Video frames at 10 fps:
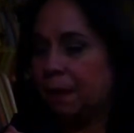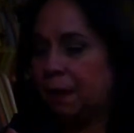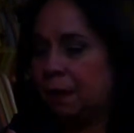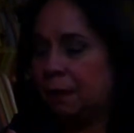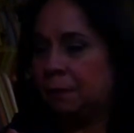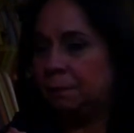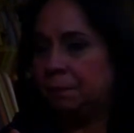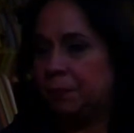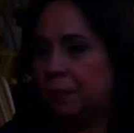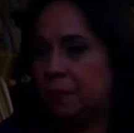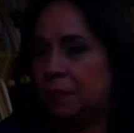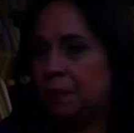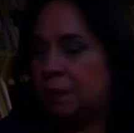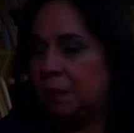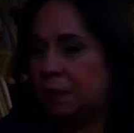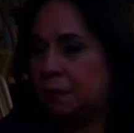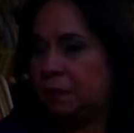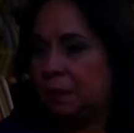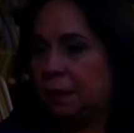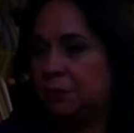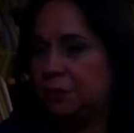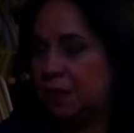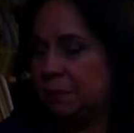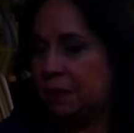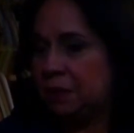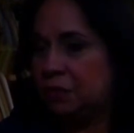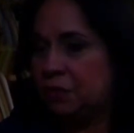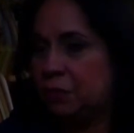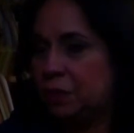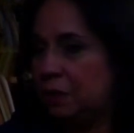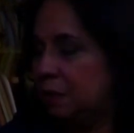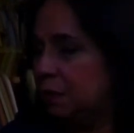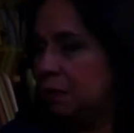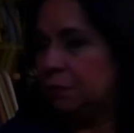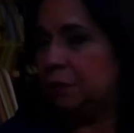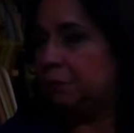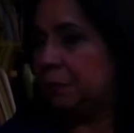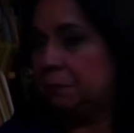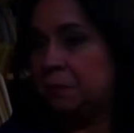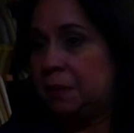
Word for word: Um, the, the entertainment industry, the, the, the,